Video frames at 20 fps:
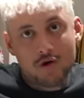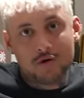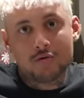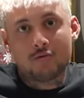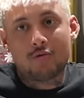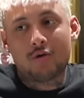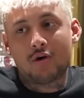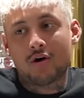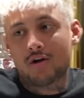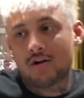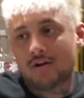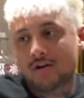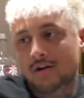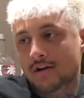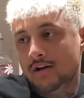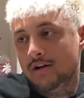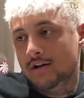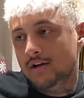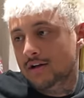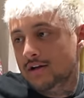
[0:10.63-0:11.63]
to wall.
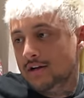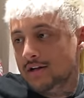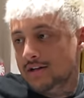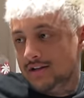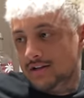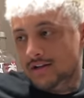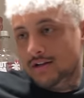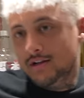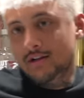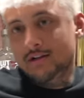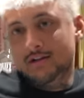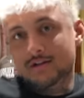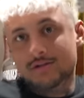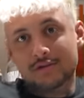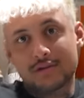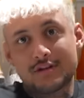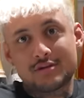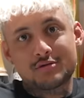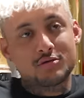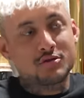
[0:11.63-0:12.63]
So
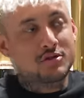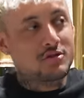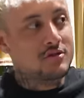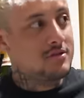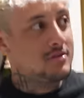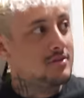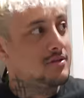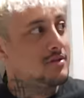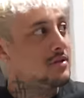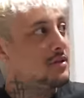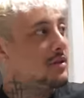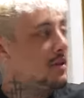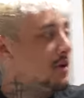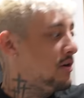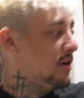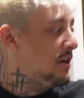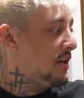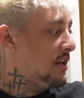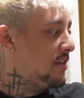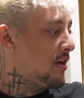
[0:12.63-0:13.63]
this was
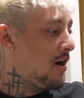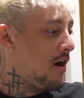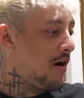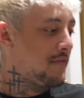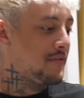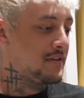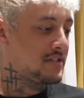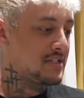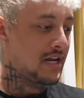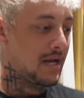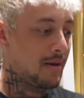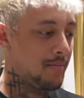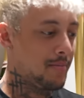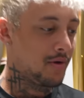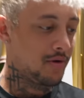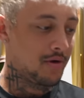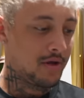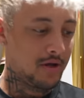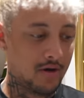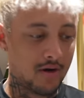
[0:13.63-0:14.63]
literally the office that I
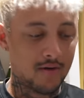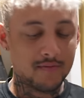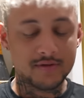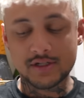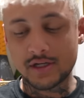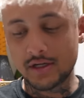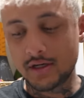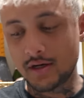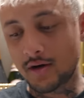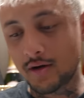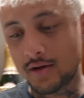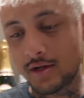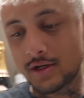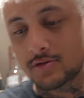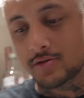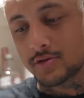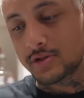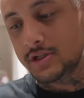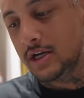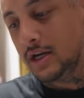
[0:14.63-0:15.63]
built here. Obviously none of this
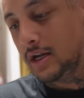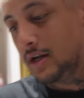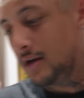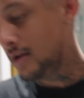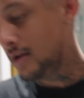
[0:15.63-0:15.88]
was in it.